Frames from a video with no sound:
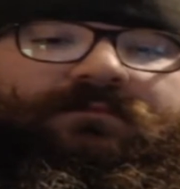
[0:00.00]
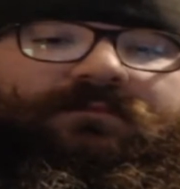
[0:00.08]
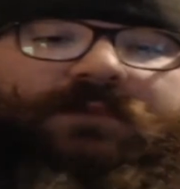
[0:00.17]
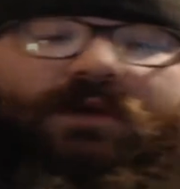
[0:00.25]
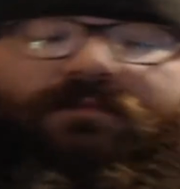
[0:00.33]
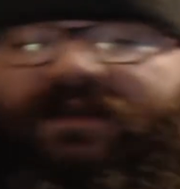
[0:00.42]

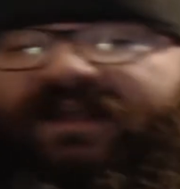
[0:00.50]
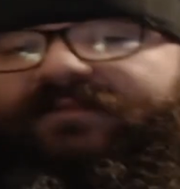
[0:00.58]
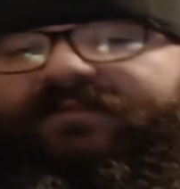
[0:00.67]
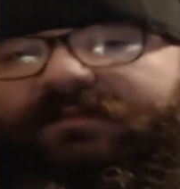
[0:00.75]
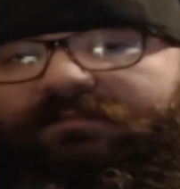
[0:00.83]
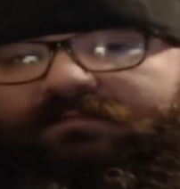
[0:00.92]
Don't believe me?
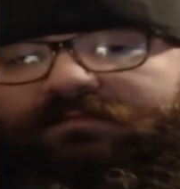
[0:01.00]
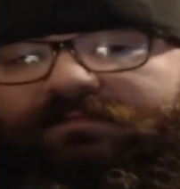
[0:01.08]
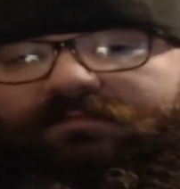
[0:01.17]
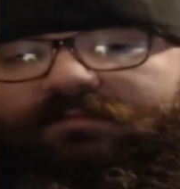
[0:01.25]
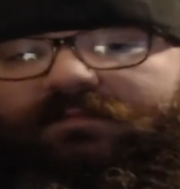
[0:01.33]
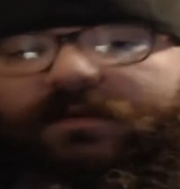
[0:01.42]

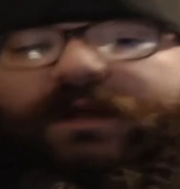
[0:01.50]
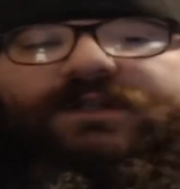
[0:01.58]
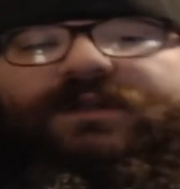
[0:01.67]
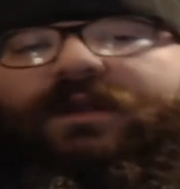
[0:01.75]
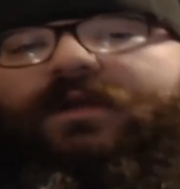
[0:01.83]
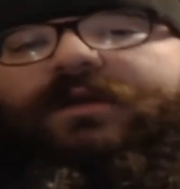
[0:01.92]
Now
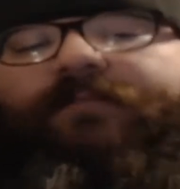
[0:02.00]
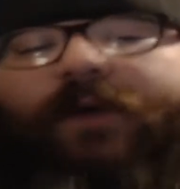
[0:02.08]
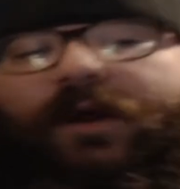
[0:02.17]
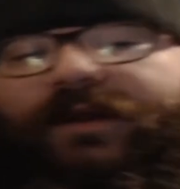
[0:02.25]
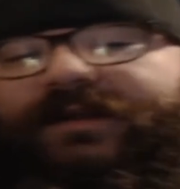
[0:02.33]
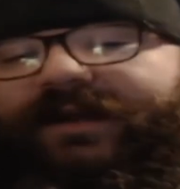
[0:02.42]
just look at
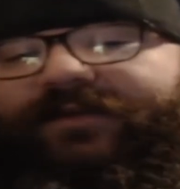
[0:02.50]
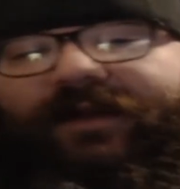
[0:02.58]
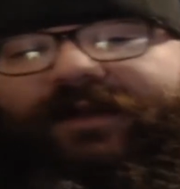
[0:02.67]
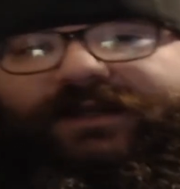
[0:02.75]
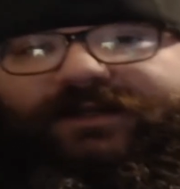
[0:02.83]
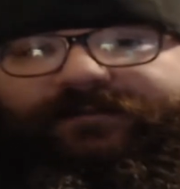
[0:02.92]
politics and
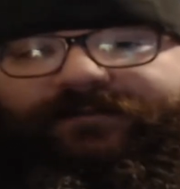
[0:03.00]
religion.